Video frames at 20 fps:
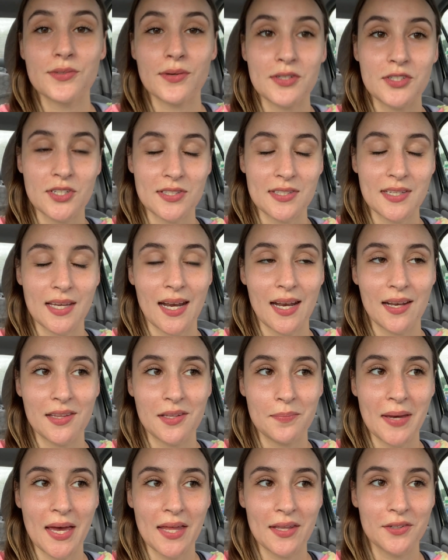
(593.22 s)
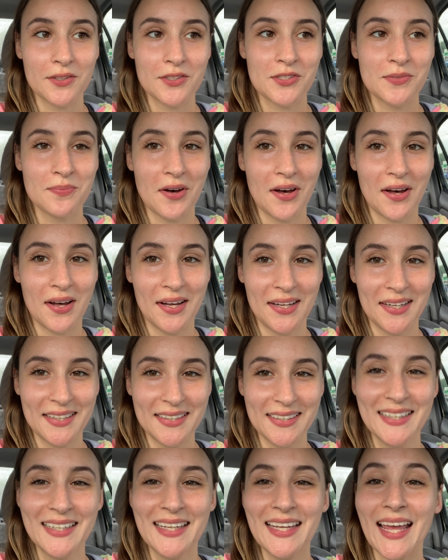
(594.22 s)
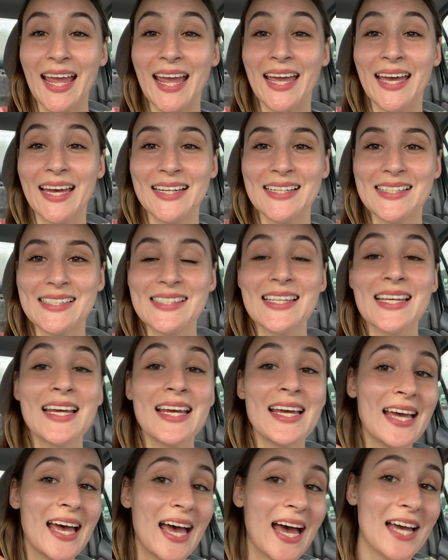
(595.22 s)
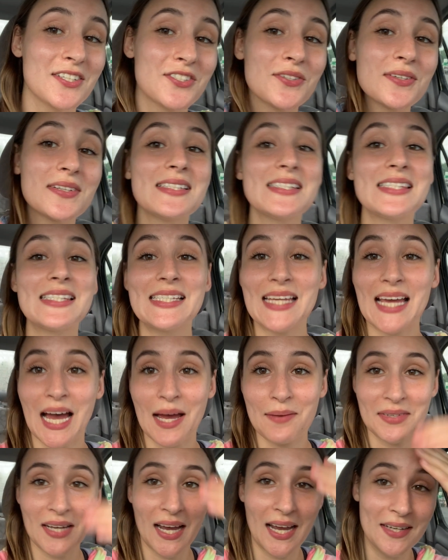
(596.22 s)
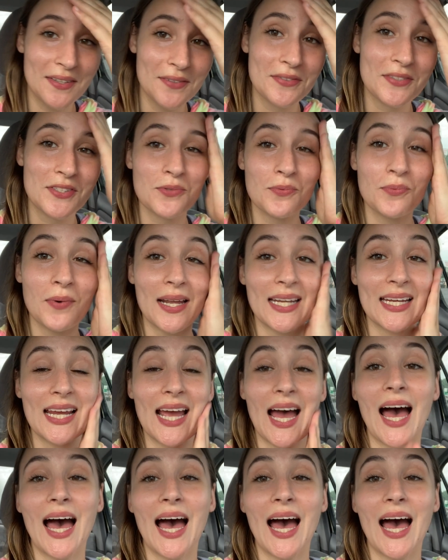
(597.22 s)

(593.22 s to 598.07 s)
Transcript: I just got out of the Peddlers Mall, and as you can see, I'm kind of sweaty.